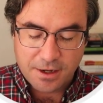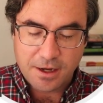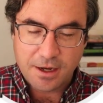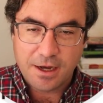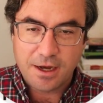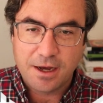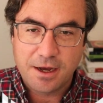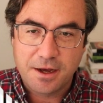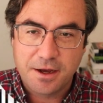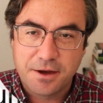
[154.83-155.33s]

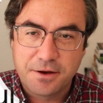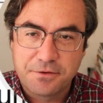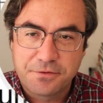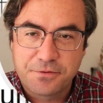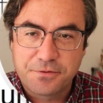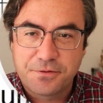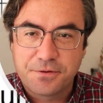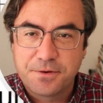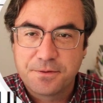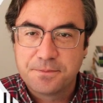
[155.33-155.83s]

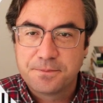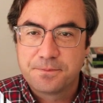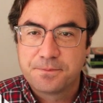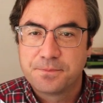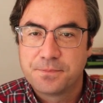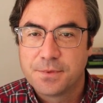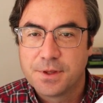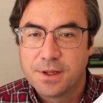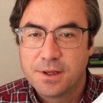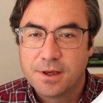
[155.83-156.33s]
of,
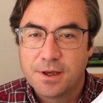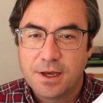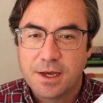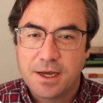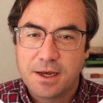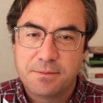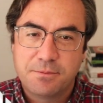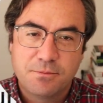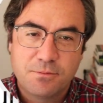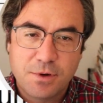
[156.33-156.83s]

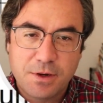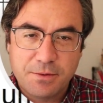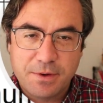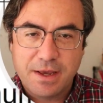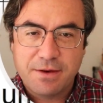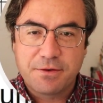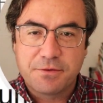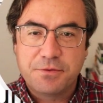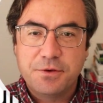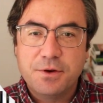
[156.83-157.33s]
we
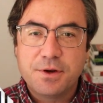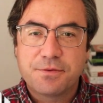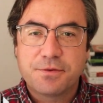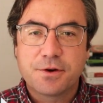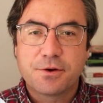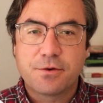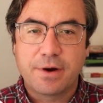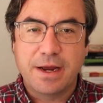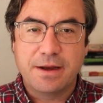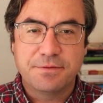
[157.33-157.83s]
have a few
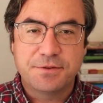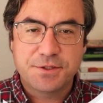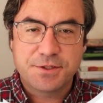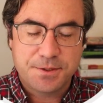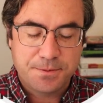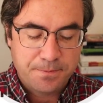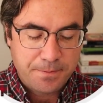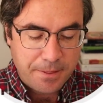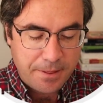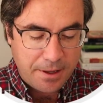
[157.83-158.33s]
different
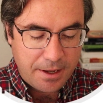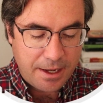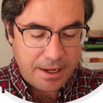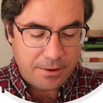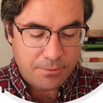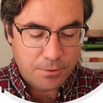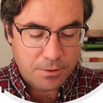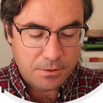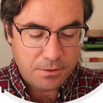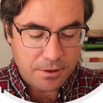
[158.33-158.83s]
graphs.
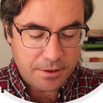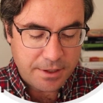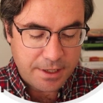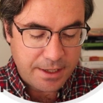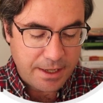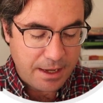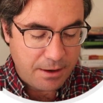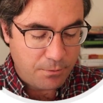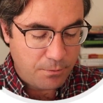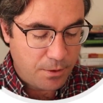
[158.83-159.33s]
And we're
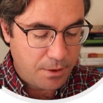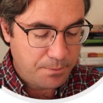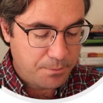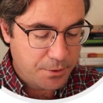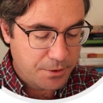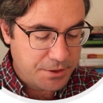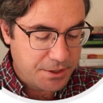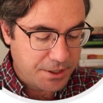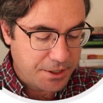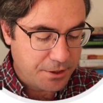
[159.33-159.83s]
looking at one
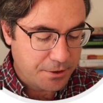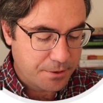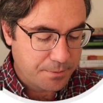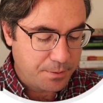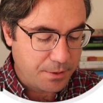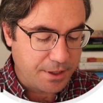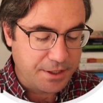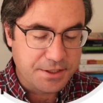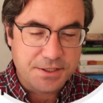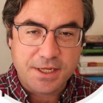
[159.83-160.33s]
particular
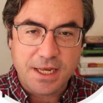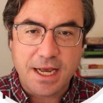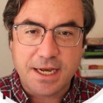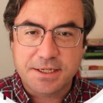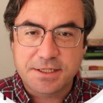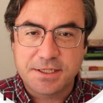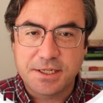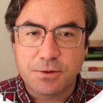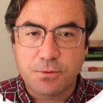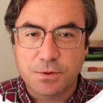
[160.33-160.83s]
place,
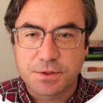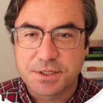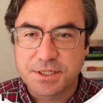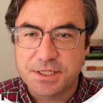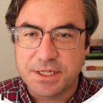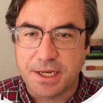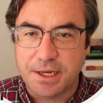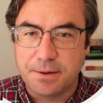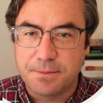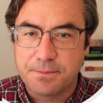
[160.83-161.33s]
x equals
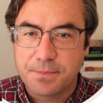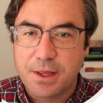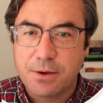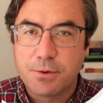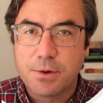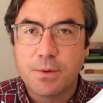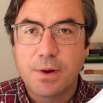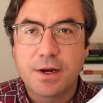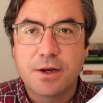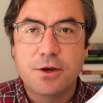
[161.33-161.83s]
c. And
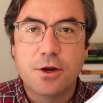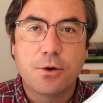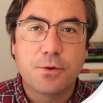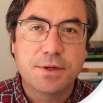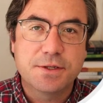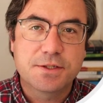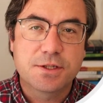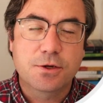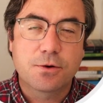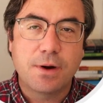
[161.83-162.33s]
we want to know,
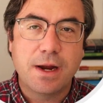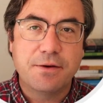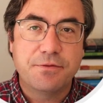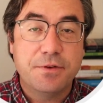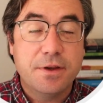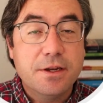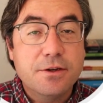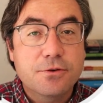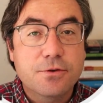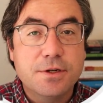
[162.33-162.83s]
is the graph
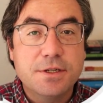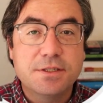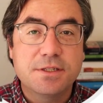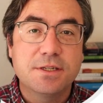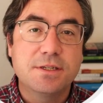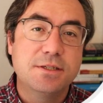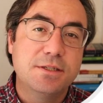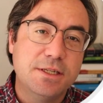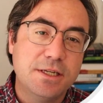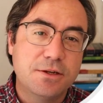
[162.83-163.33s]

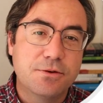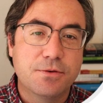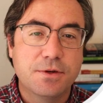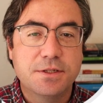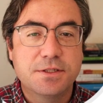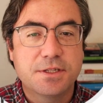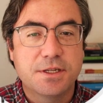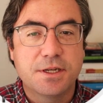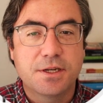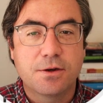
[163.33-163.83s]
increasing,
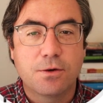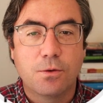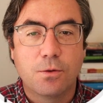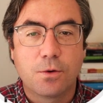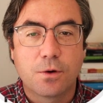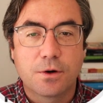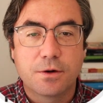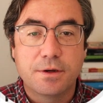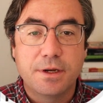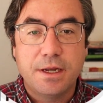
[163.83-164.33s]
decreasing,
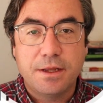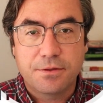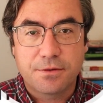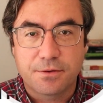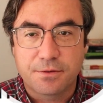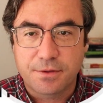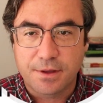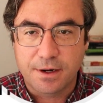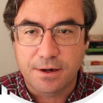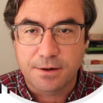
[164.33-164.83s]
or
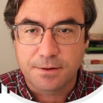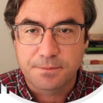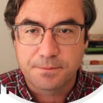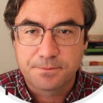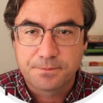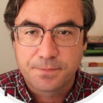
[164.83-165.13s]
neither there?